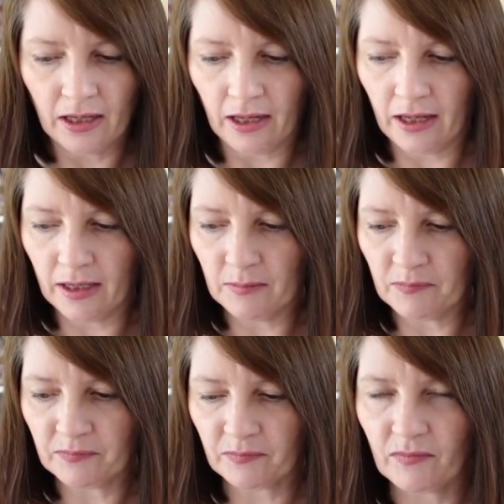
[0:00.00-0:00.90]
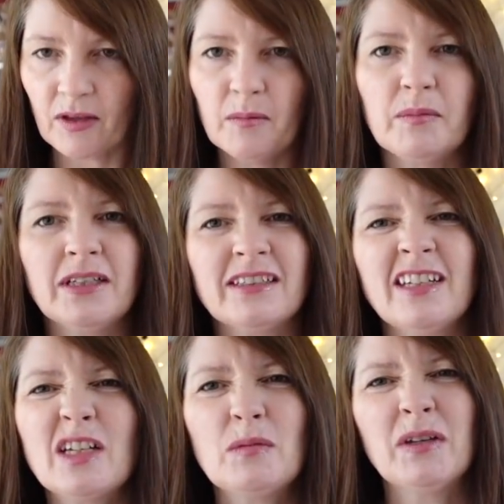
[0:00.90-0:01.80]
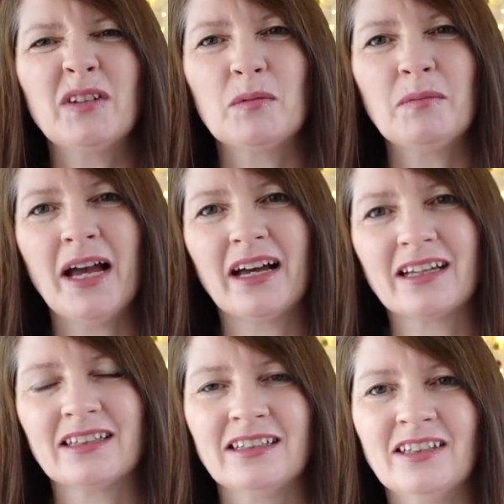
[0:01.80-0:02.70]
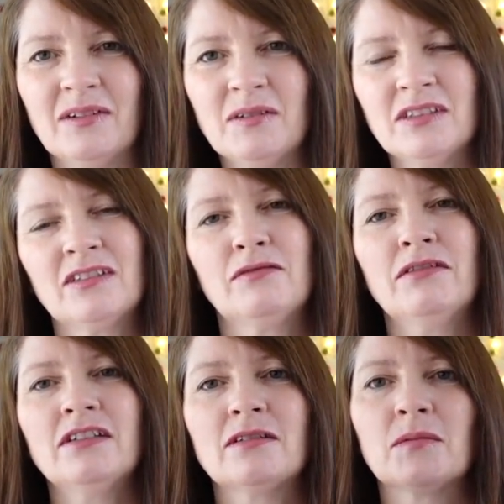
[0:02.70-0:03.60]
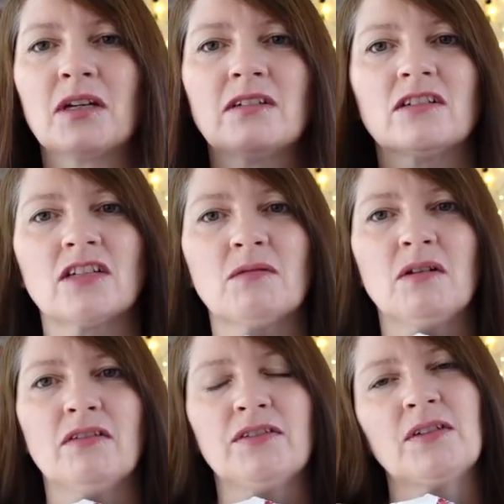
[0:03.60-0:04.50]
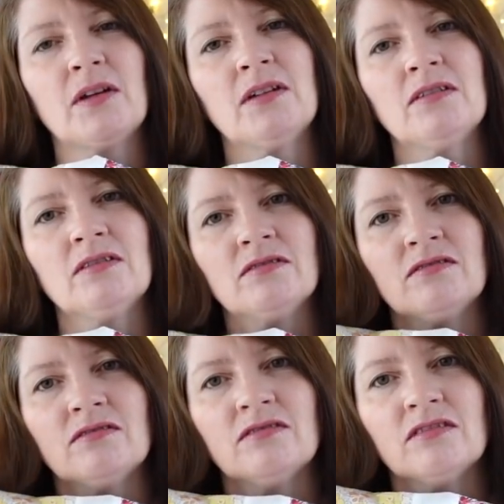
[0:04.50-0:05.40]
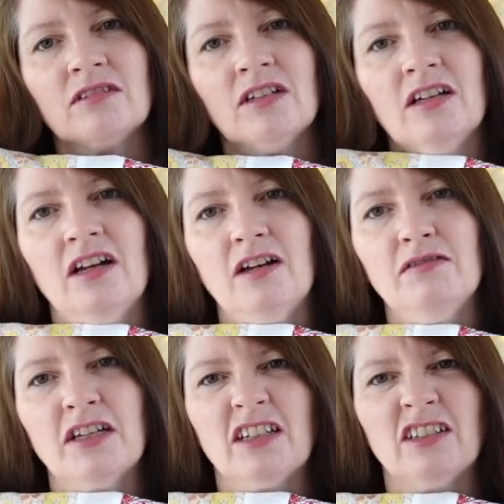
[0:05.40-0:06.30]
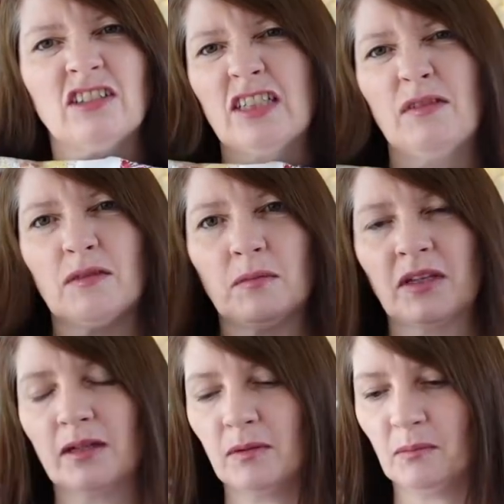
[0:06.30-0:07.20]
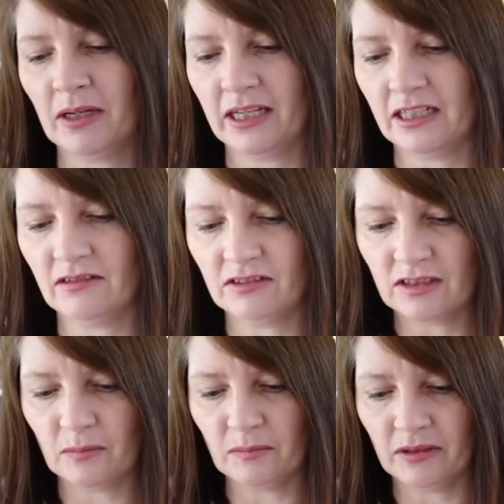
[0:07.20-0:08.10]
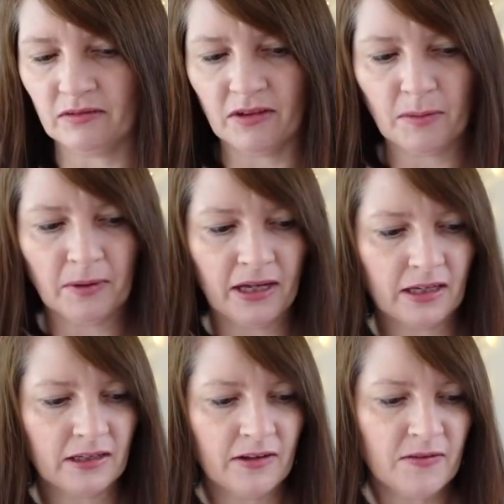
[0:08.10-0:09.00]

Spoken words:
But it's only going to be on the back, you know, it's the front I'm going to show off, so I figured I'd just have something a bit plainer and simpler on the back.